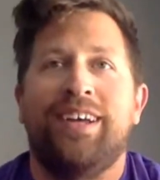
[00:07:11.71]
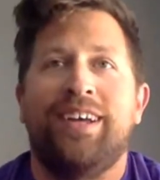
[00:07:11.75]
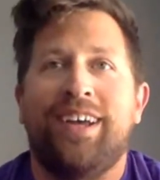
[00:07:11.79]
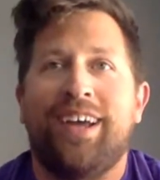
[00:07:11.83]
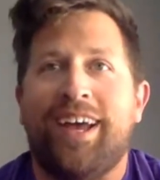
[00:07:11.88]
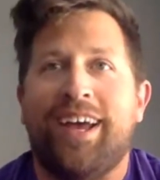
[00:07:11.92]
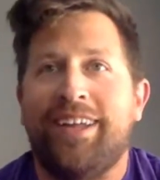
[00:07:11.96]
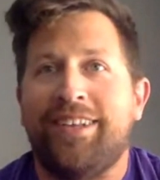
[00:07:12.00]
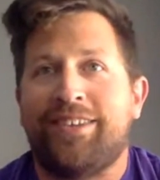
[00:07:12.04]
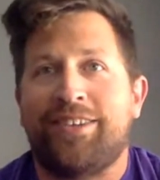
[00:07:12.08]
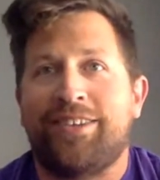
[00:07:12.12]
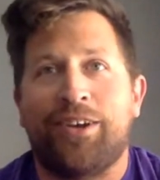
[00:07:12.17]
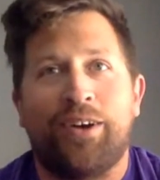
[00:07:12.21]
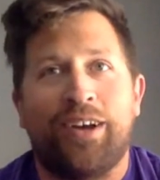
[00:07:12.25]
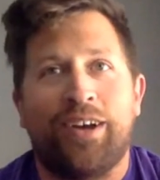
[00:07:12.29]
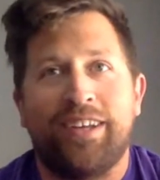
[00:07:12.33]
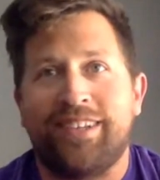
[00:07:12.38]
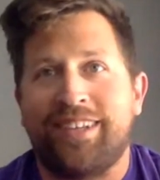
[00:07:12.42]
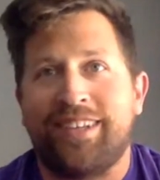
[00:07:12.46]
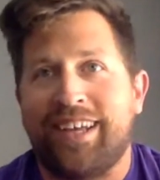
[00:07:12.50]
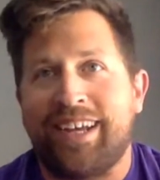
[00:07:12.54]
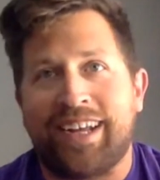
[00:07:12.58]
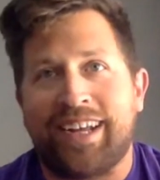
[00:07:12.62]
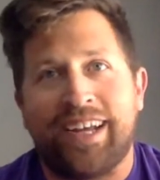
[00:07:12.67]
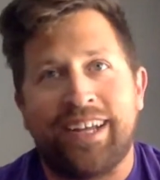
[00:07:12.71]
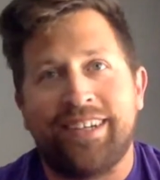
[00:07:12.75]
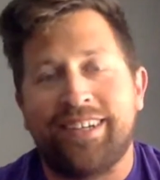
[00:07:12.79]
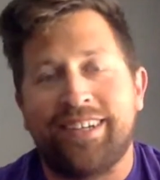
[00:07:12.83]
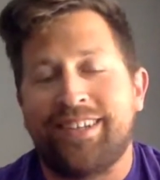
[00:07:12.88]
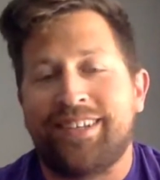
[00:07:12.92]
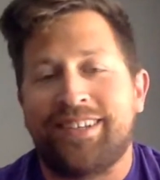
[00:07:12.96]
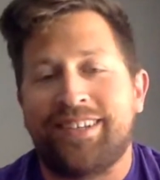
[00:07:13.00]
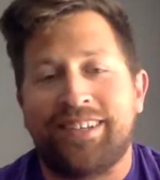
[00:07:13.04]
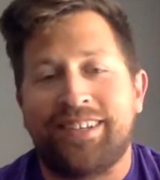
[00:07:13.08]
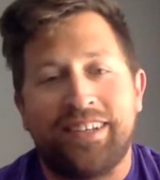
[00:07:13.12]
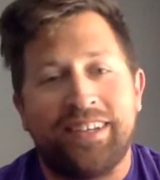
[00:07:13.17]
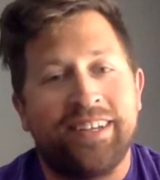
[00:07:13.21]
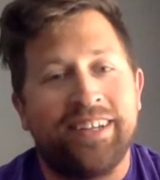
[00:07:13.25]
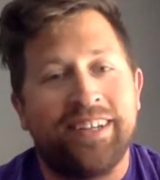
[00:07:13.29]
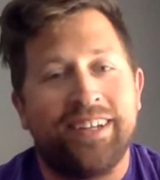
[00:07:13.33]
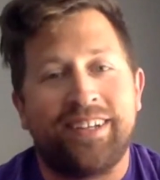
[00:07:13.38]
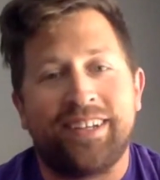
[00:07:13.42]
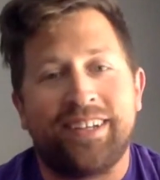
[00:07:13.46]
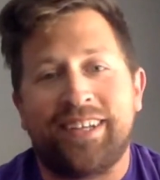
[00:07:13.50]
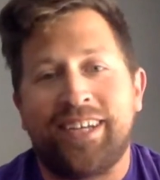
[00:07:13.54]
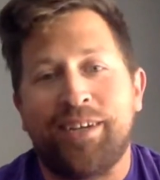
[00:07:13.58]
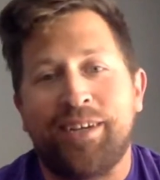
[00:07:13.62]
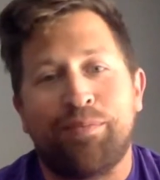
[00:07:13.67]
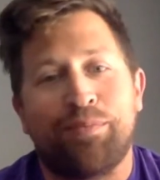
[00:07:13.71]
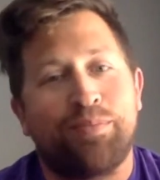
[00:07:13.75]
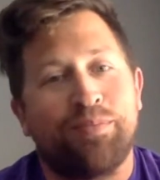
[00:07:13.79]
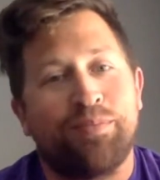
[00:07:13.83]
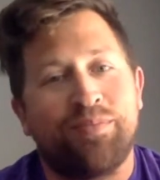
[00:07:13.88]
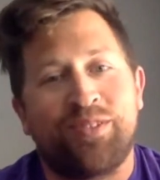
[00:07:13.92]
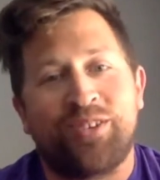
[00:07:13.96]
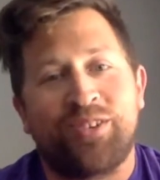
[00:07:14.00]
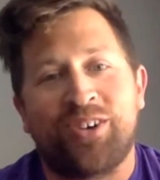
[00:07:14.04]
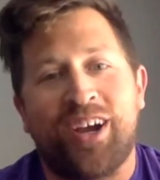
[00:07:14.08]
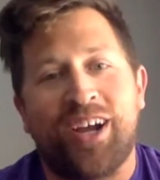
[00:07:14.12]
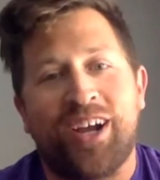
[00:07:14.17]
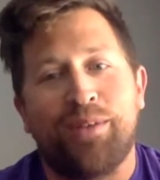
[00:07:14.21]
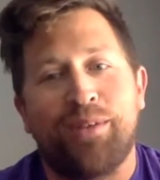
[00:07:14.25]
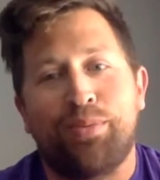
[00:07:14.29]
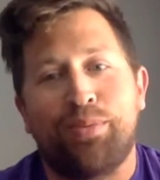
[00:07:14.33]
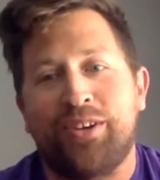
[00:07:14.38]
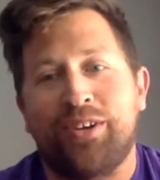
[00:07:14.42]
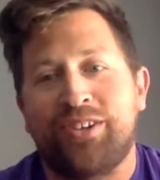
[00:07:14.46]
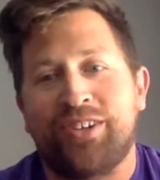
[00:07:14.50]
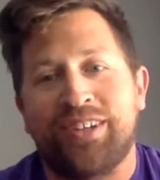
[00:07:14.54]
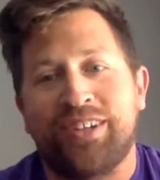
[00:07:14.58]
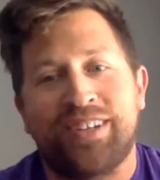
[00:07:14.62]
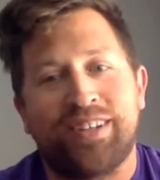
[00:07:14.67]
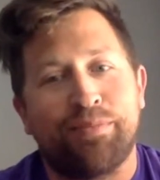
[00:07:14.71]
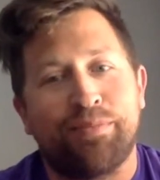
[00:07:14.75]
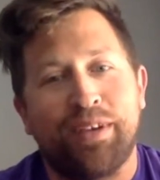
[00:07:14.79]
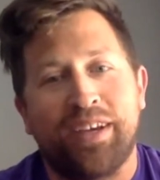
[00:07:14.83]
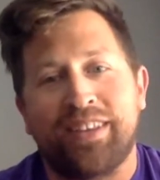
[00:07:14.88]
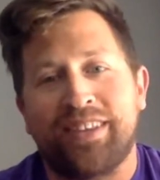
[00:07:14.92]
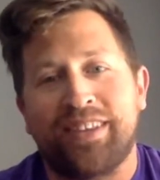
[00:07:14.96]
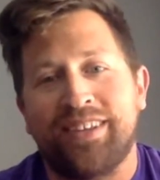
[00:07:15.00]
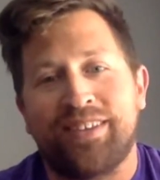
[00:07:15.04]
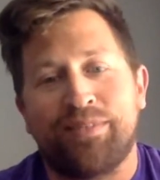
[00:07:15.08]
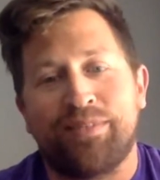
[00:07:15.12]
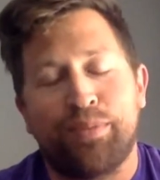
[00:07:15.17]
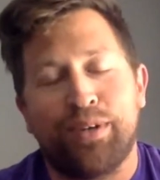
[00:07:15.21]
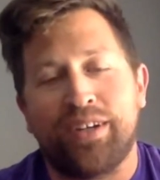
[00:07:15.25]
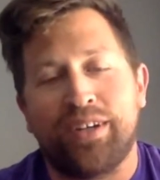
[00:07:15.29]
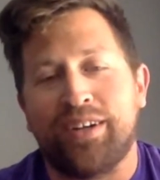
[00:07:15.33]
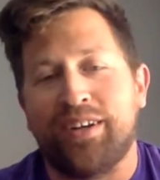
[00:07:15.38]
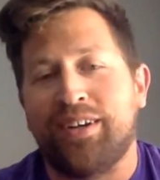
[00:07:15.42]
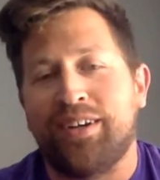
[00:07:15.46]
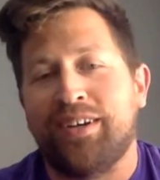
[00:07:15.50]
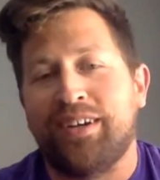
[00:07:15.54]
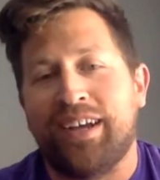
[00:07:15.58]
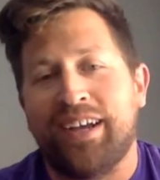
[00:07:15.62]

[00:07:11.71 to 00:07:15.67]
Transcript: And so I was like, I just need to keep trying to push it to make this bigger.